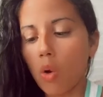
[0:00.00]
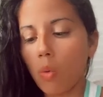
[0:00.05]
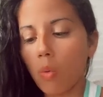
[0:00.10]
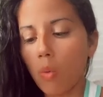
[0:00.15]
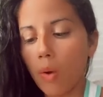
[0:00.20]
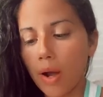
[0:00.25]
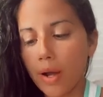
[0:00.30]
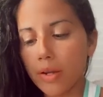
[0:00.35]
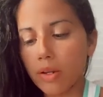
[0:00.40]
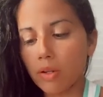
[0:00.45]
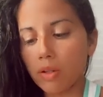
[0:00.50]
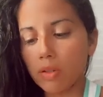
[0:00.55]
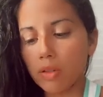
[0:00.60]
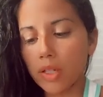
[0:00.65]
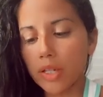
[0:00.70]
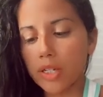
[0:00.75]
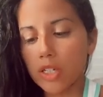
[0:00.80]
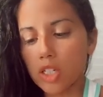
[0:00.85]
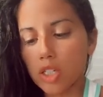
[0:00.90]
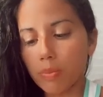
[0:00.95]

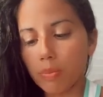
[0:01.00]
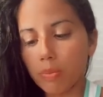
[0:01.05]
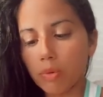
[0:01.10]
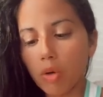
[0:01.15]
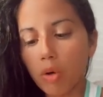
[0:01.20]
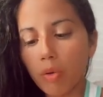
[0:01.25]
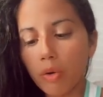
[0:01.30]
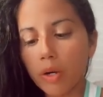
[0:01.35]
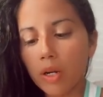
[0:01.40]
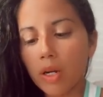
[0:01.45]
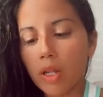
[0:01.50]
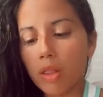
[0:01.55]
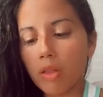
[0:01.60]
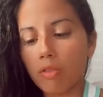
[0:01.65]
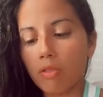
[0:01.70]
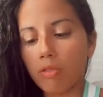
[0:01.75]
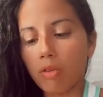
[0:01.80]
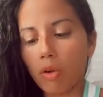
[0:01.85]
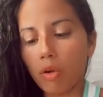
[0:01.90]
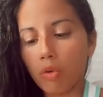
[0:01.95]
while exploring
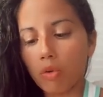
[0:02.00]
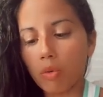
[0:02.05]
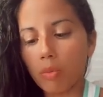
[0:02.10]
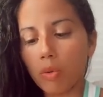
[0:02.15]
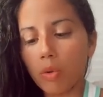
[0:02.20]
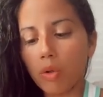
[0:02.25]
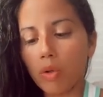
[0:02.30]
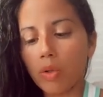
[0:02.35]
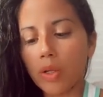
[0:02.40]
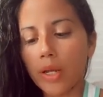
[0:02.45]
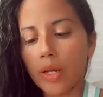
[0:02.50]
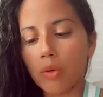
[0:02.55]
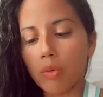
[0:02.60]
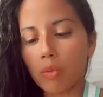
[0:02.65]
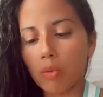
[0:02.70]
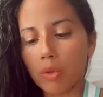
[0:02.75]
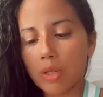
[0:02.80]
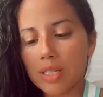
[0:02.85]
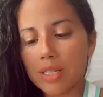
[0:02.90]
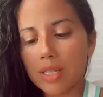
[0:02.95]
the vulnerable
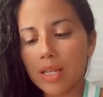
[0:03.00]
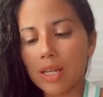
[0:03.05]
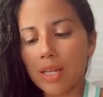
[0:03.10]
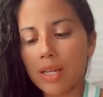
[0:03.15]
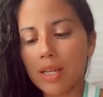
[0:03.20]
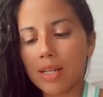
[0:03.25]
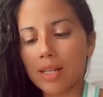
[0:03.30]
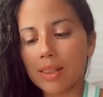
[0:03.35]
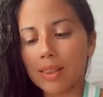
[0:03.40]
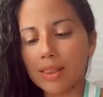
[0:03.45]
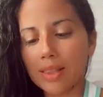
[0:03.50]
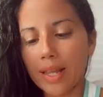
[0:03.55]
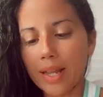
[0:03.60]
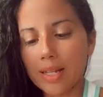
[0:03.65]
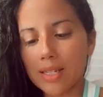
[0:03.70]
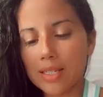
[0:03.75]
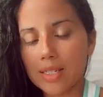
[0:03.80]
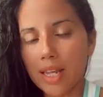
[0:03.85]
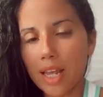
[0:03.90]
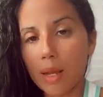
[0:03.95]
and risky
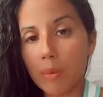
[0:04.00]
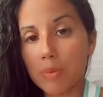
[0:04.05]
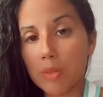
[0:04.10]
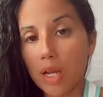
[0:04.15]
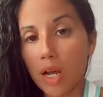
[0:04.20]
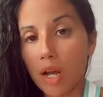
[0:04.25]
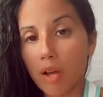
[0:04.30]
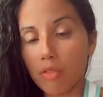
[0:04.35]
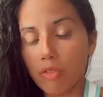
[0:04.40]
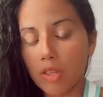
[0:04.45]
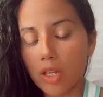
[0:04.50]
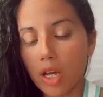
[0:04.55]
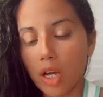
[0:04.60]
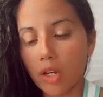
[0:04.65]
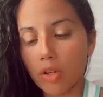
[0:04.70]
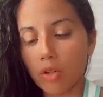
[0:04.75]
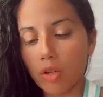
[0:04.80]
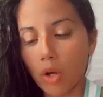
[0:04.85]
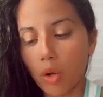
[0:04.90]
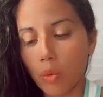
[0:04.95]
landscapes of the
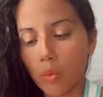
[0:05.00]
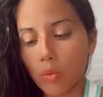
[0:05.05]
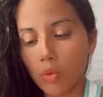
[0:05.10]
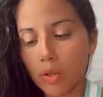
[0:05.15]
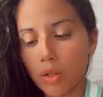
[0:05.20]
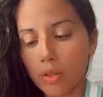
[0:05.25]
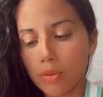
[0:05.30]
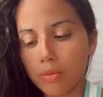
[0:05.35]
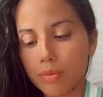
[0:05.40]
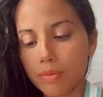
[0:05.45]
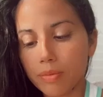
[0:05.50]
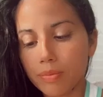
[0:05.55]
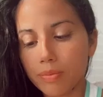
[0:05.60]
unknown.